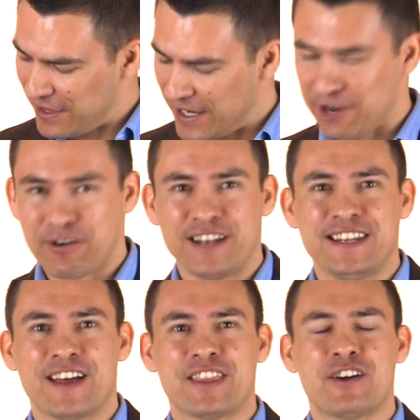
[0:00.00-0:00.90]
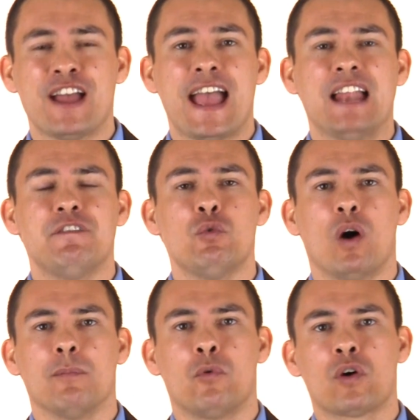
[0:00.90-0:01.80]
Like it right down there. And if you
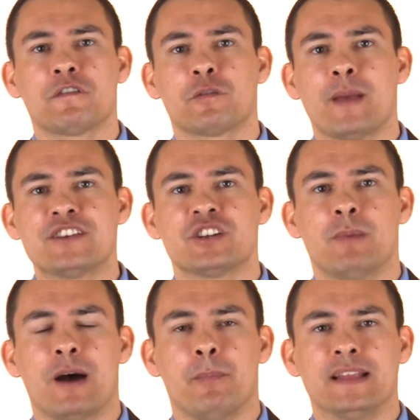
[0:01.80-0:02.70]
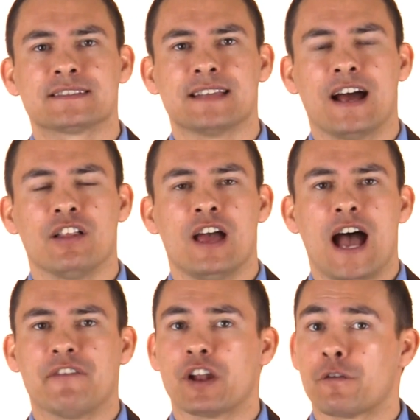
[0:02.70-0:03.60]
want more information about men's style,
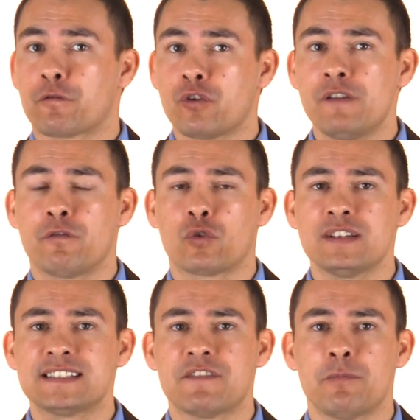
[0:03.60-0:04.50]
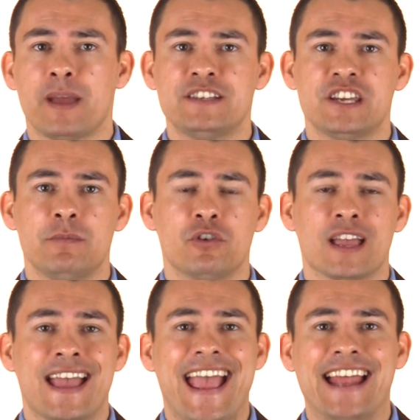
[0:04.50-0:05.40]
I've got a free 47 page
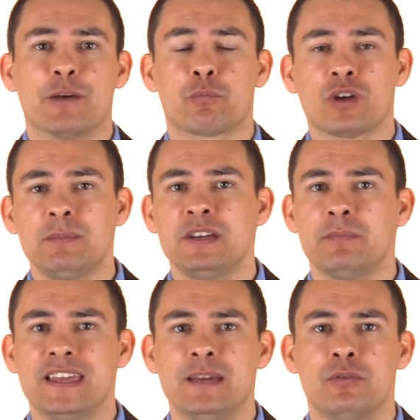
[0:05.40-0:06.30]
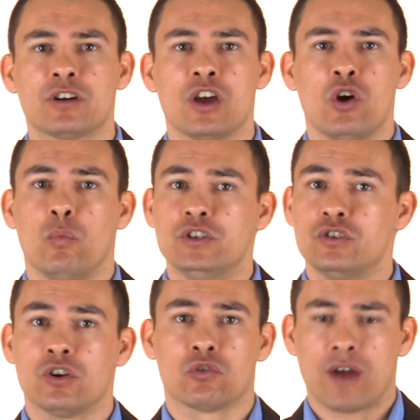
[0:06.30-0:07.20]
ebook and a premium ebook,
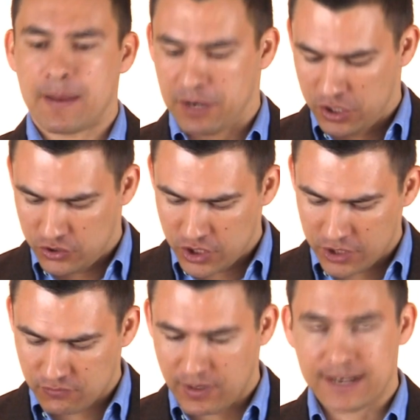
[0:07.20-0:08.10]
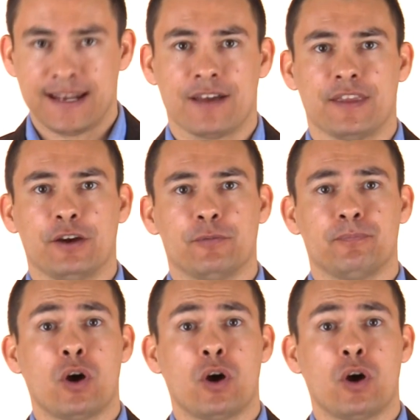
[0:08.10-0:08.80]
which you can grab just right down there.